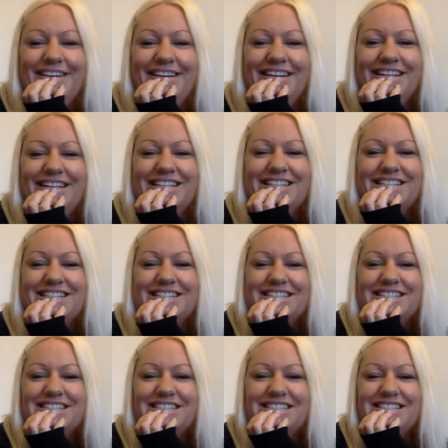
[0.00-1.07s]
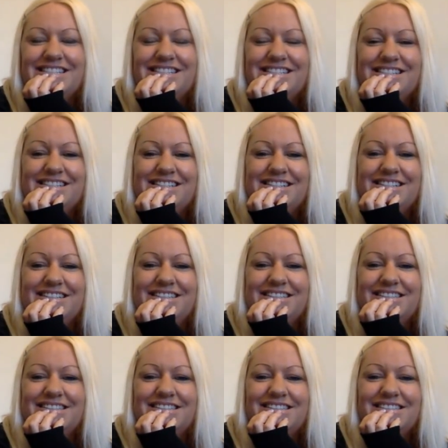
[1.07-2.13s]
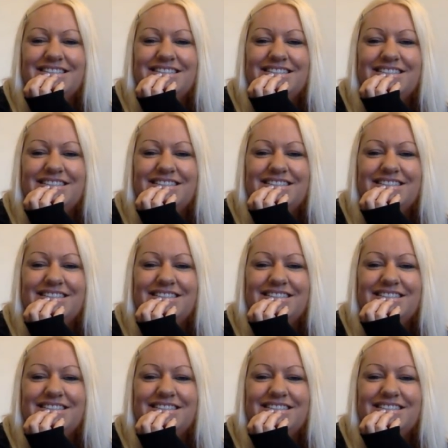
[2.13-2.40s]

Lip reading: (silent)